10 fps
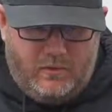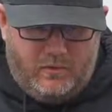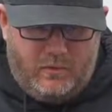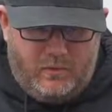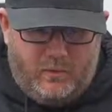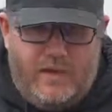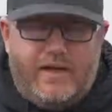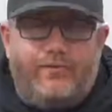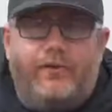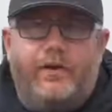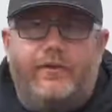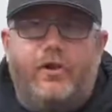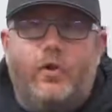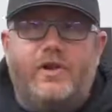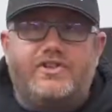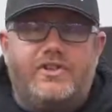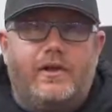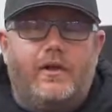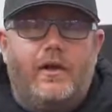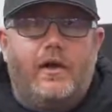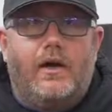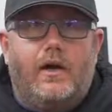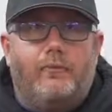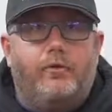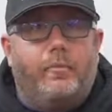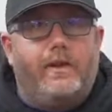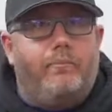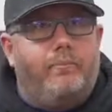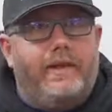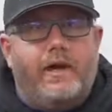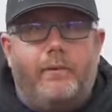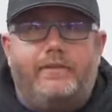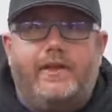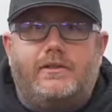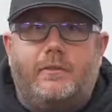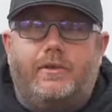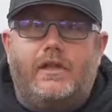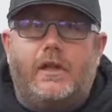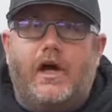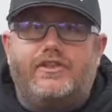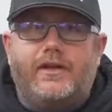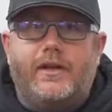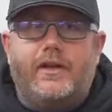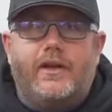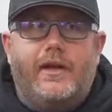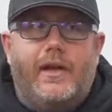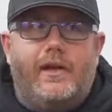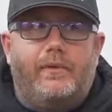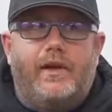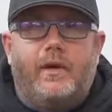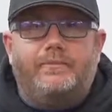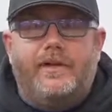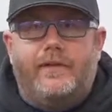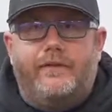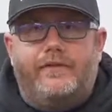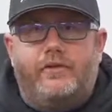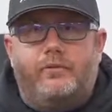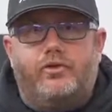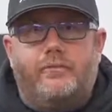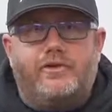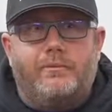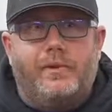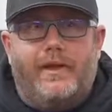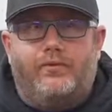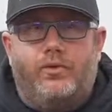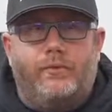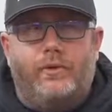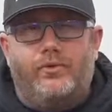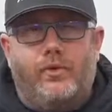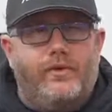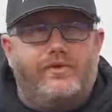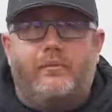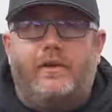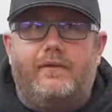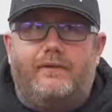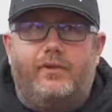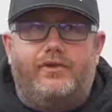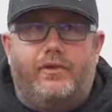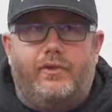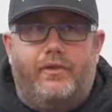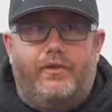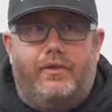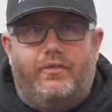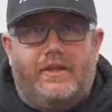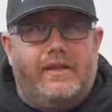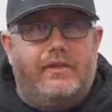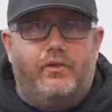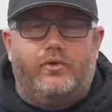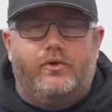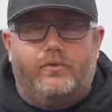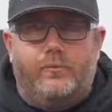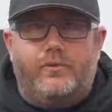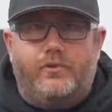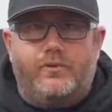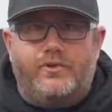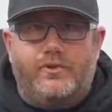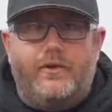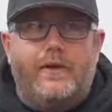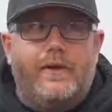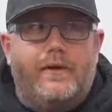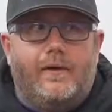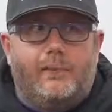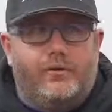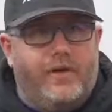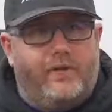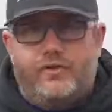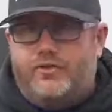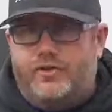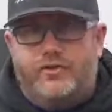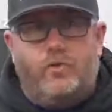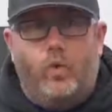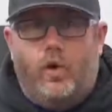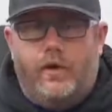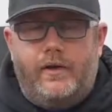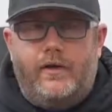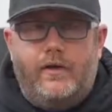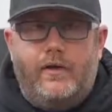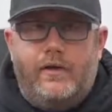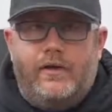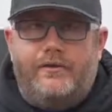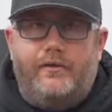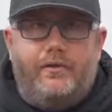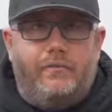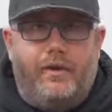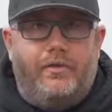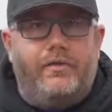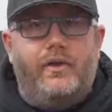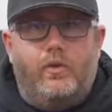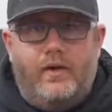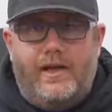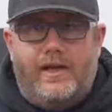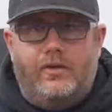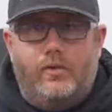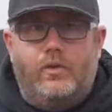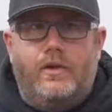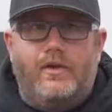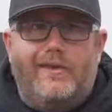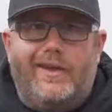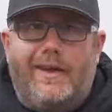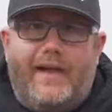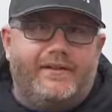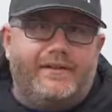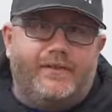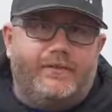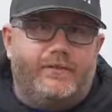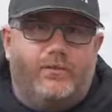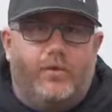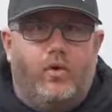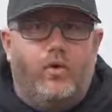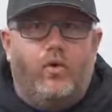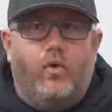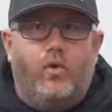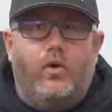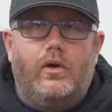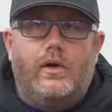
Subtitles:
While we're waiting for another question, there's been a big update to Pit Logic, and we updated the subscription platform. There was always some confusion with the three levels of subscription. So now there's just one. It's either a monthly or an annual, and you get access to the whole